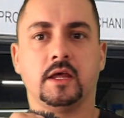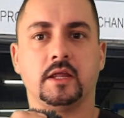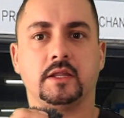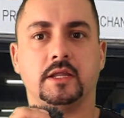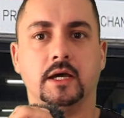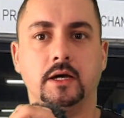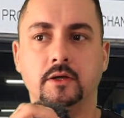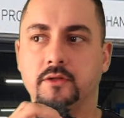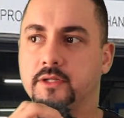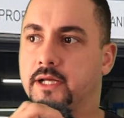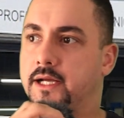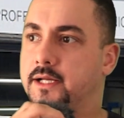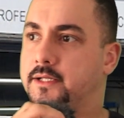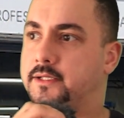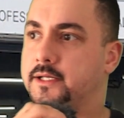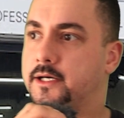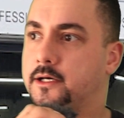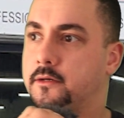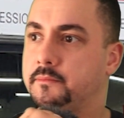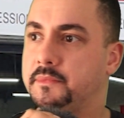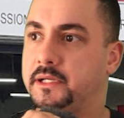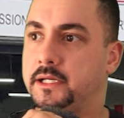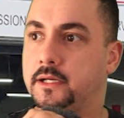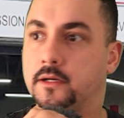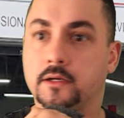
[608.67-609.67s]
don't they
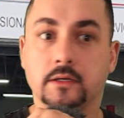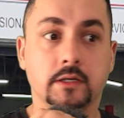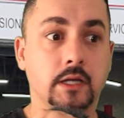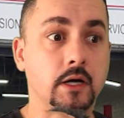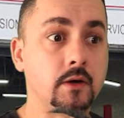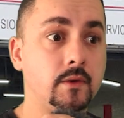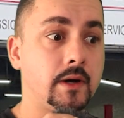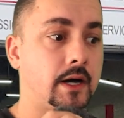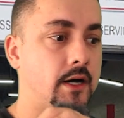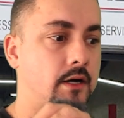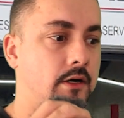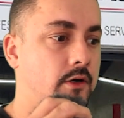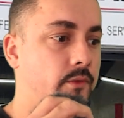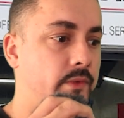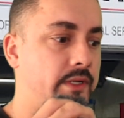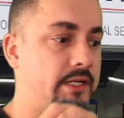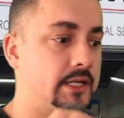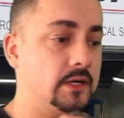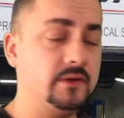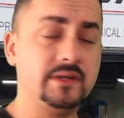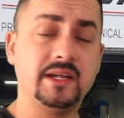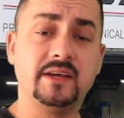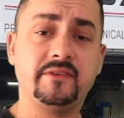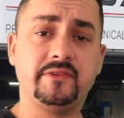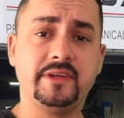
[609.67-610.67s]
tell me no uh, we
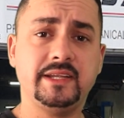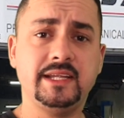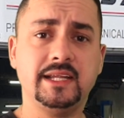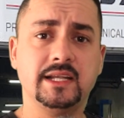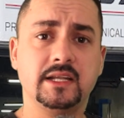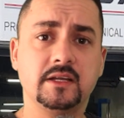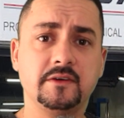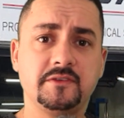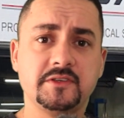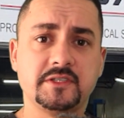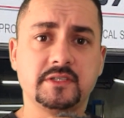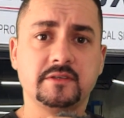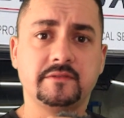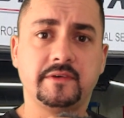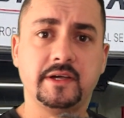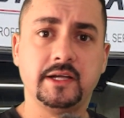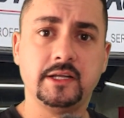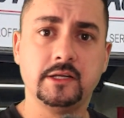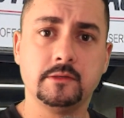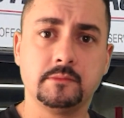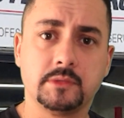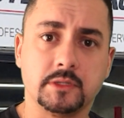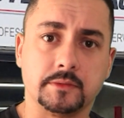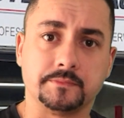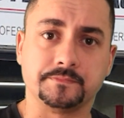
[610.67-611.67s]
don't have any lifts
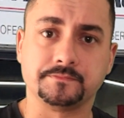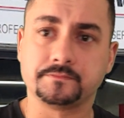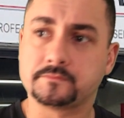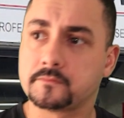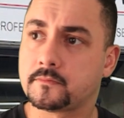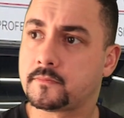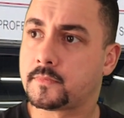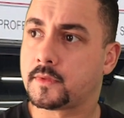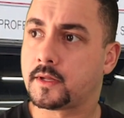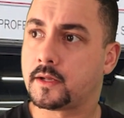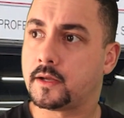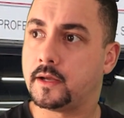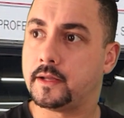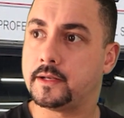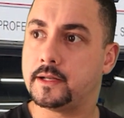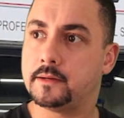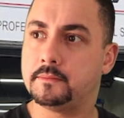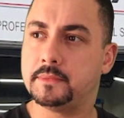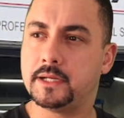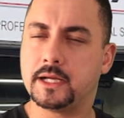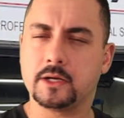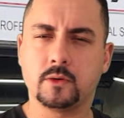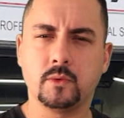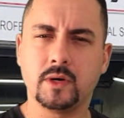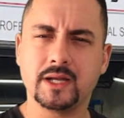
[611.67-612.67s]
available and
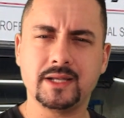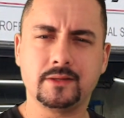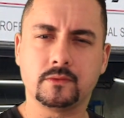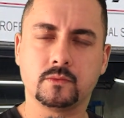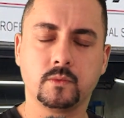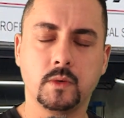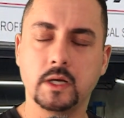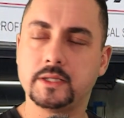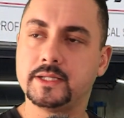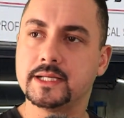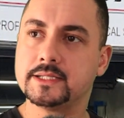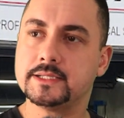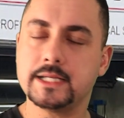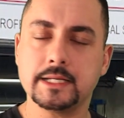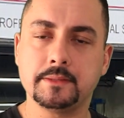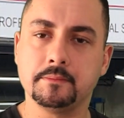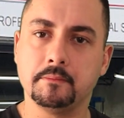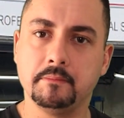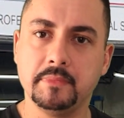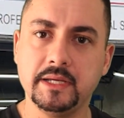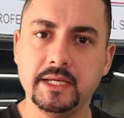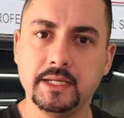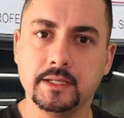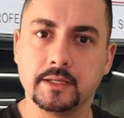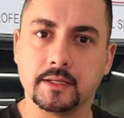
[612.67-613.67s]
I'm like, what? What does that
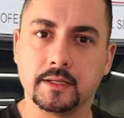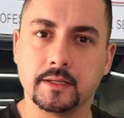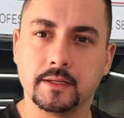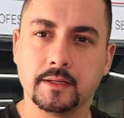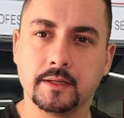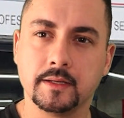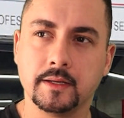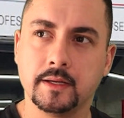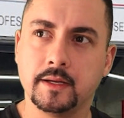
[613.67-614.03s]
mean?